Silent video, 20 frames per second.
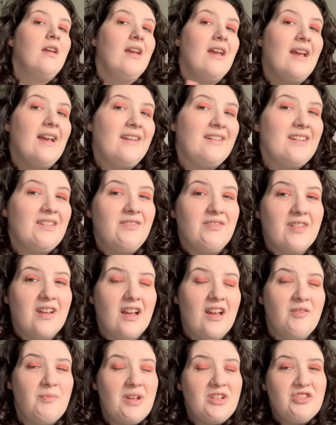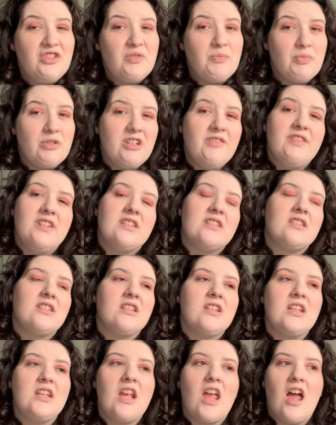As I've mentioned
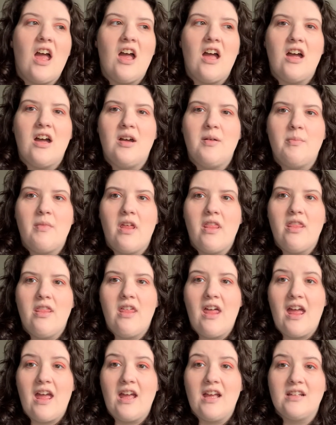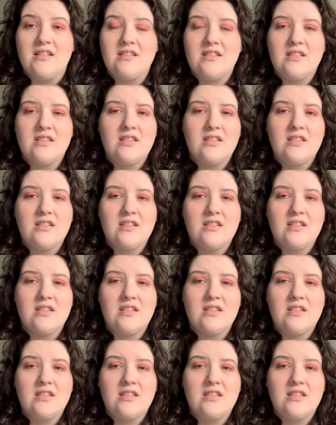previously, that